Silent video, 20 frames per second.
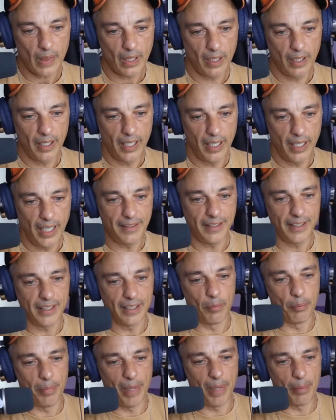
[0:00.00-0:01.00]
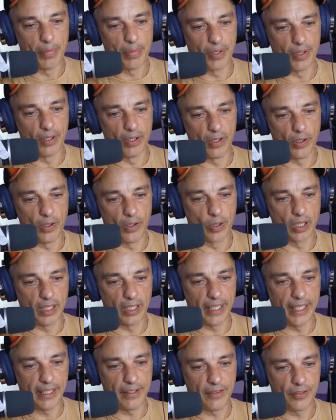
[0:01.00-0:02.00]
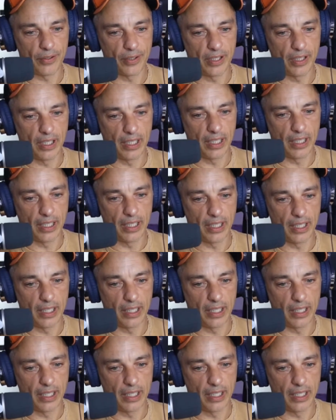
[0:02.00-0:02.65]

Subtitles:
Hey there, I'm a member, local 839.